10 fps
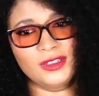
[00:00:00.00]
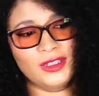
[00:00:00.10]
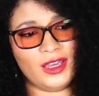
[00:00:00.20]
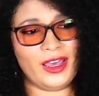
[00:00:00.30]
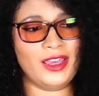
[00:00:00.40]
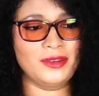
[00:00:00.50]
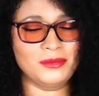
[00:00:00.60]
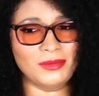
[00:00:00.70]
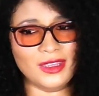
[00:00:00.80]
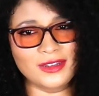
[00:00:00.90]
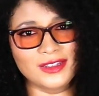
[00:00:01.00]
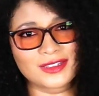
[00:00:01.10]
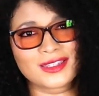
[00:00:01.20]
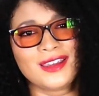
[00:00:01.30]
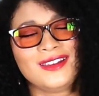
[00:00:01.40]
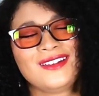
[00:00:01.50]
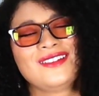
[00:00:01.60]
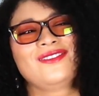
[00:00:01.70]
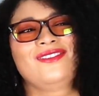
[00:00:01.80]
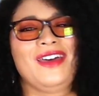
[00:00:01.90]
high maintenance
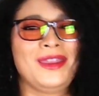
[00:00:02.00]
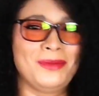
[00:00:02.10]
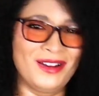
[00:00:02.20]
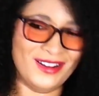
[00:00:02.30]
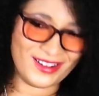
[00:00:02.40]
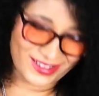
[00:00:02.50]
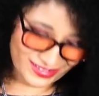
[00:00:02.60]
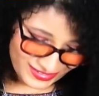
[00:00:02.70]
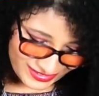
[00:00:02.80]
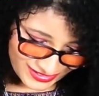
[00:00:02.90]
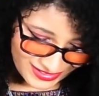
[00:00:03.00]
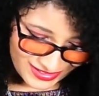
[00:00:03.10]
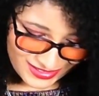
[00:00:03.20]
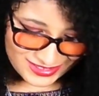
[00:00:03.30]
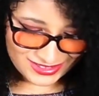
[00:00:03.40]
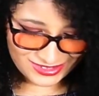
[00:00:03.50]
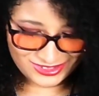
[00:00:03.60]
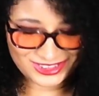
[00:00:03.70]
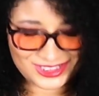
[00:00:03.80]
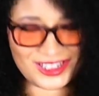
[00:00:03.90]
fiber to
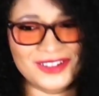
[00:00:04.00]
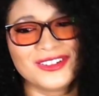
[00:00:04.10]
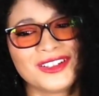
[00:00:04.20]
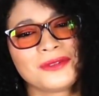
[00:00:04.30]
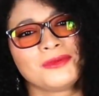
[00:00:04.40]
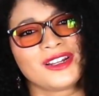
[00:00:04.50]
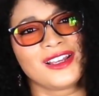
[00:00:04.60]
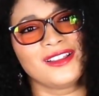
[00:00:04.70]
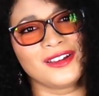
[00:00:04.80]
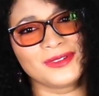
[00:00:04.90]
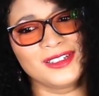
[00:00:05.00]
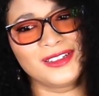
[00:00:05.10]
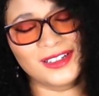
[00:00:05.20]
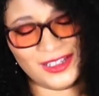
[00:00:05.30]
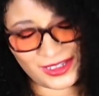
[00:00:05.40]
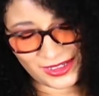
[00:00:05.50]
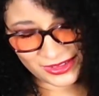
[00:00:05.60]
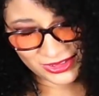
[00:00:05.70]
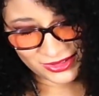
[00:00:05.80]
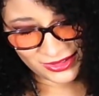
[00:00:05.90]
crochet with, but I love it. I
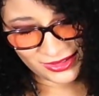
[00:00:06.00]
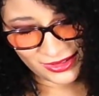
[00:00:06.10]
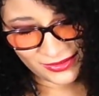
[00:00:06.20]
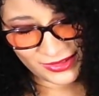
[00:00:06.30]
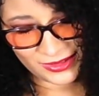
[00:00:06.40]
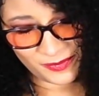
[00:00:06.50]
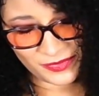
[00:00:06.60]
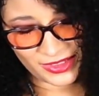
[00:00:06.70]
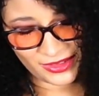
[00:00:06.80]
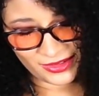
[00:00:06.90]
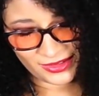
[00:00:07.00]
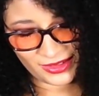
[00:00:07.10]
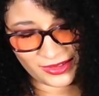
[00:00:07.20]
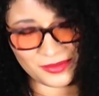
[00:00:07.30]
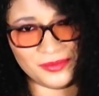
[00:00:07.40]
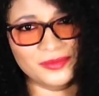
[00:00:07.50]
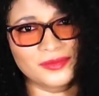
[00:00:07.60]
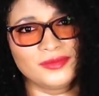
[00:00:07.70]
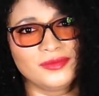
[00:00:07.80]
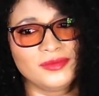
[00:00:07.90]
actually love it, and
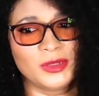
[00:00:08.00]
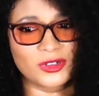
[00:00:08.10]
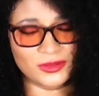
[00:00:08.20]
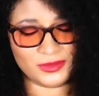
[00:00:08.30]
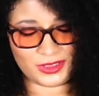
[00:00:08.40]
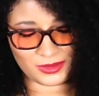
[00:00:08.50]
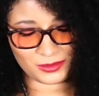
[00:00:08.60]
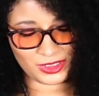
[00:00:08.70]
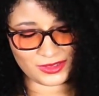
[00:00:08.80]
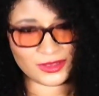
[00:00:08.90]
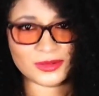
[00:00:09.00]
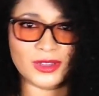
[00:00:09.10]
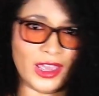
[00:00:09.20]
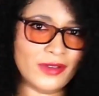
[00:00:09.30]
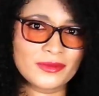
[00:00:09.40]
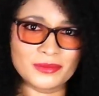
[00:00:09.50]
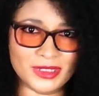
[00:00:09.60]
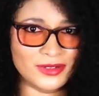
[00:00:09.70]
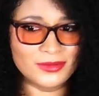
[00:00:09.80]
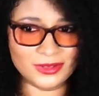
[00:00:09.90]
my more recent pieces have
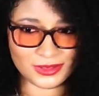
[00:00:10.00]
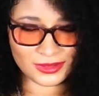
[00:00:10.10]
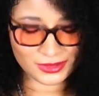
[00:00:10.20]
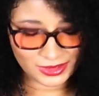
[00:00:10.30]
been wool.